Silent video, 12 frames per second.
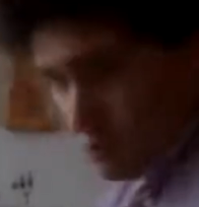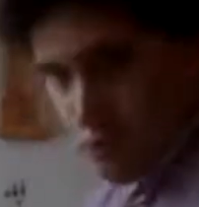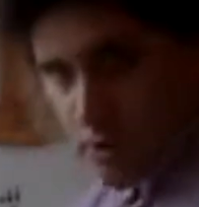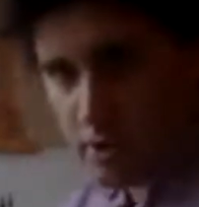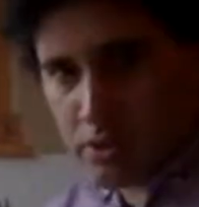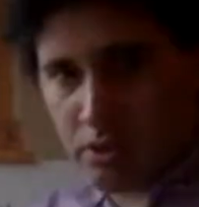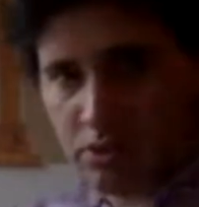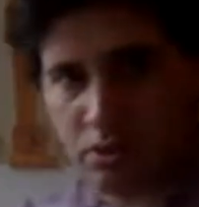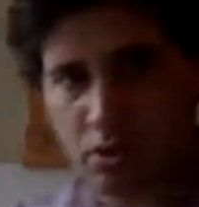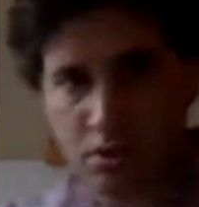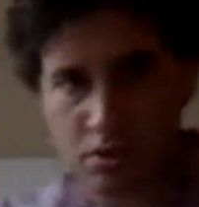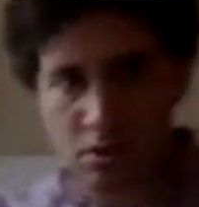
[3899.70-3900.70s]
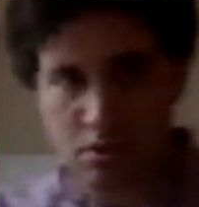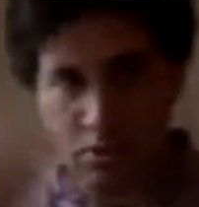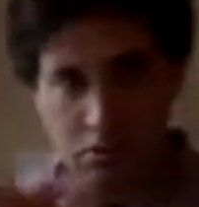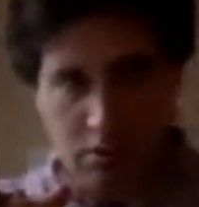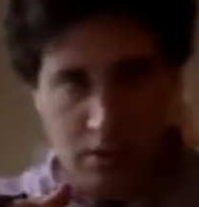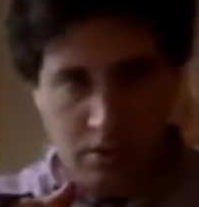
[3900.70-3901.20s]
strategies, enter or
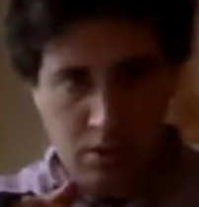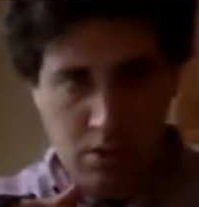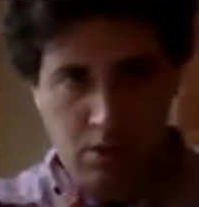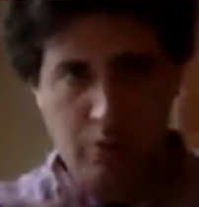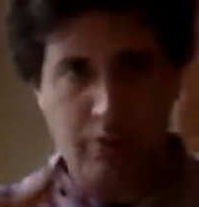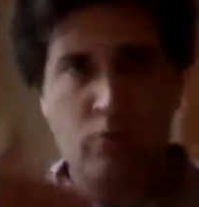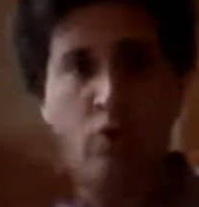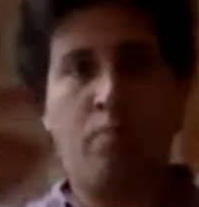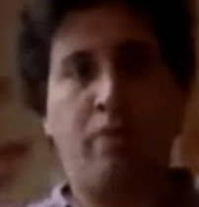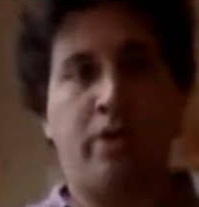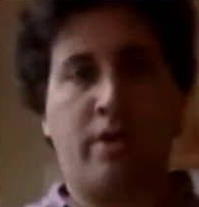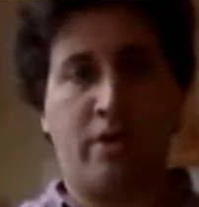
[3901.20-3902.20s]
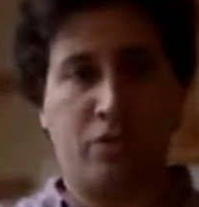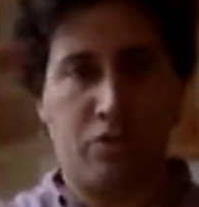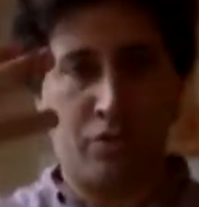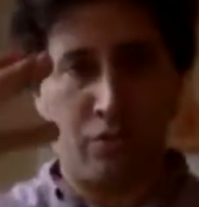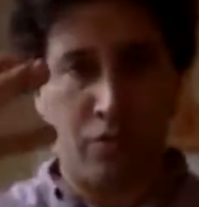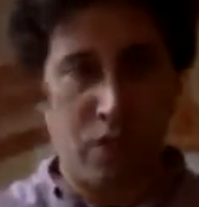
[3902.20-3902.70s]
don't enter. The row player has
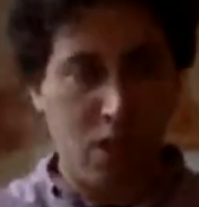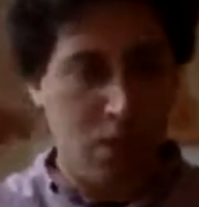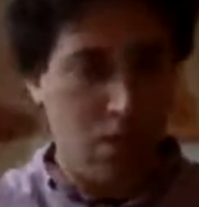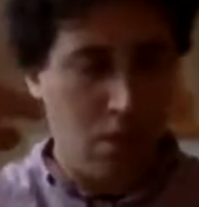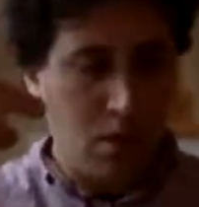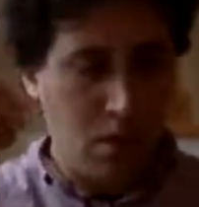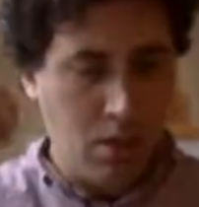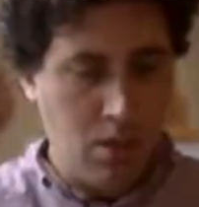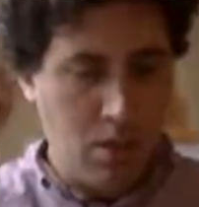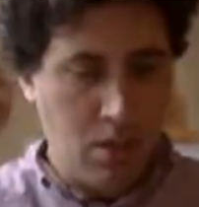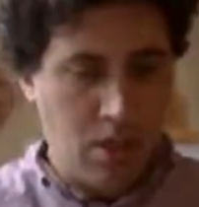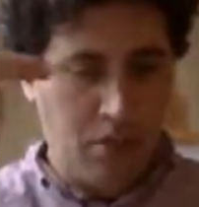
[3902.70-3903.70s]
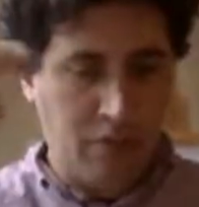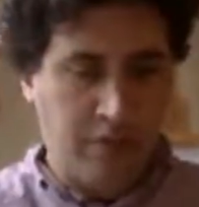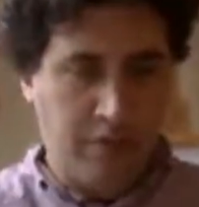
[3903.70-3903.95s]
3, enter